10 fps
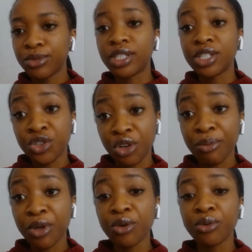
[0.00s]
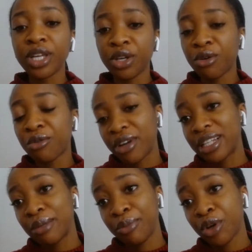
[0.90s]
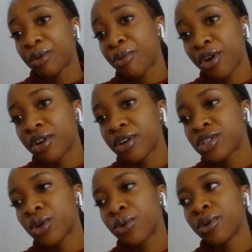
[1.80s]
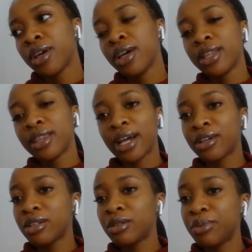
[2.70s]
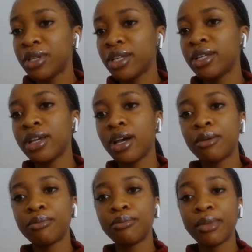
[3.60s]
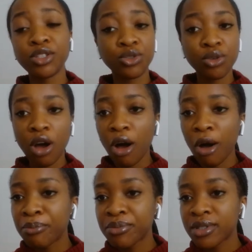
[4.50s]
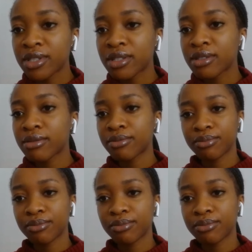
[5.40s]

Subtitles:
distribute eco-friendly period products. So that could be menstrual cups,